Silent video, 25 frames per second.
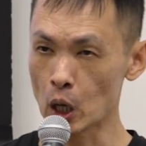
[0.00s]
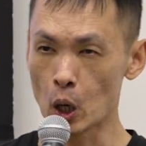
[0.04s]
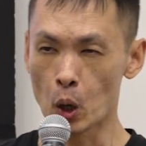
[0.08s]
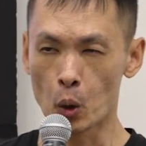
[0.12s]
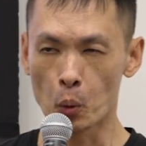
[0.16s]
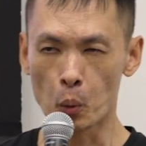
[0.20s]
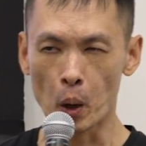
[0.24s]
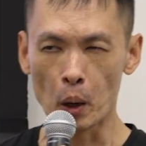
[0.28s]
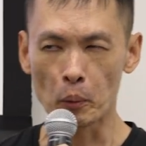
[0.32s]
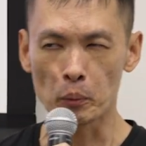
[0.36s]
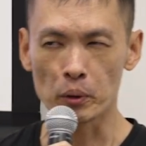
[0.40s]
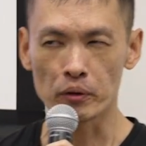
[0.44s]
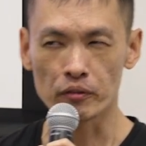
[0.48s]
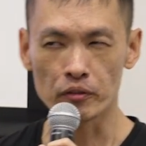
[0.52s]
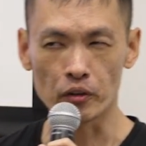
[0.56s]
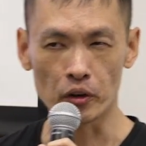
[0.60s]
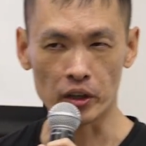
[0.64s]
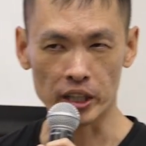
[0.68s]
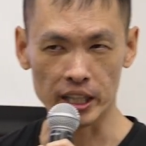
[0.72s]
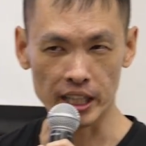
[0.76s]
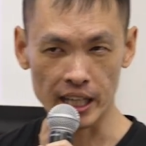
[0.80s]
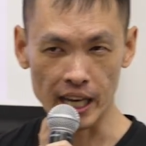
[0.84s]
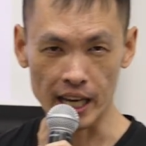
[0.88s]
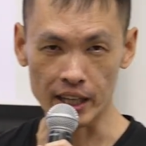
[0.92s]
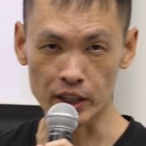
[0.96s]
What we
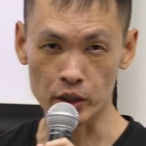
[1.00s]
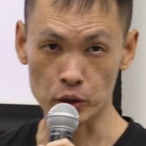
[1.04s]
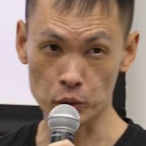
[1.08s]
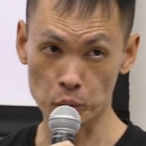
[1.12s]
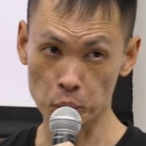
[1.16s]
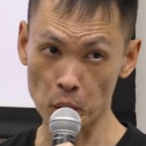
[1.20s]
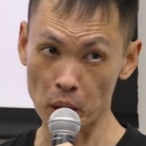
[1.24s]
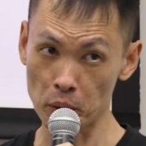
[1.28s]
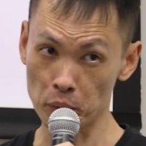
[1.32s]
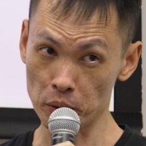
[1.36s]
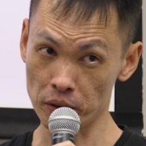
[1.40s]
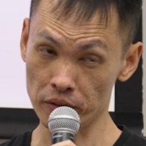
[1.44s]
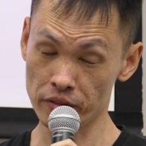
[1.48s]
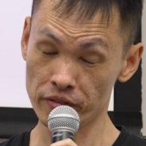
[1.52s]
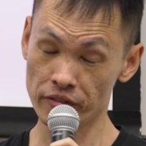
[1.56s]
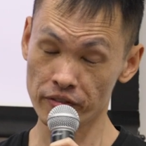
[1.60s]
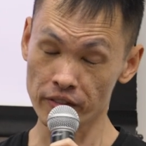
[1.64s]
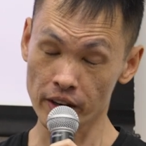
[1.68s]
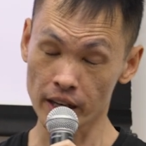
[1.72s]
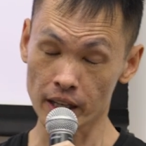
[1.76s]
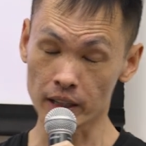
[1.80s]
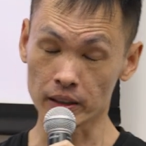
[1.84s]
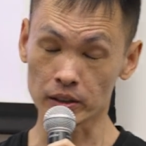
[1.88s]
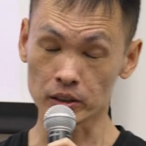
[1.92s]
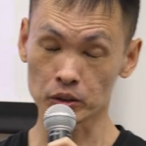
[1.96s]
forget is what we
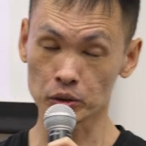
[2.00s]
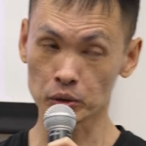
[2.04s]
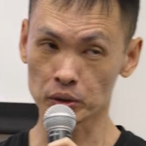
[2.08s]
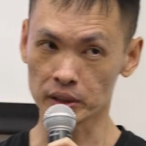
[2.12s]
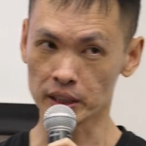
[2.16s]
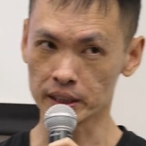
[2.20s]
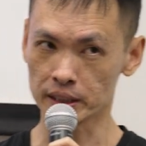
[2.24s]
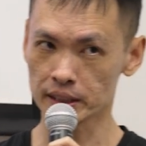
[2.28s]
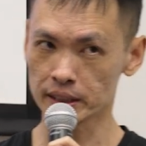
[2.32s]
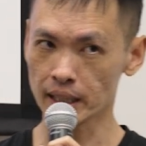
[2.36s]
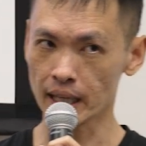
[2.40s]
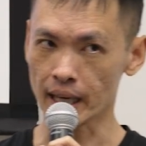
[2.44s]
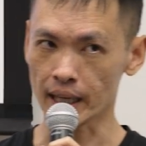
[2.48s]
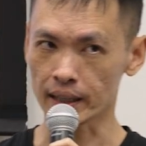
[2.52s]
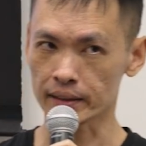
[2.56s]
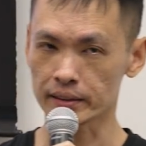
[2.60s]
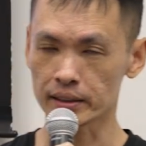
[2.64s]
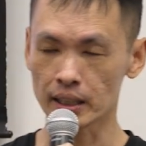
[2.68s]
fail to detect,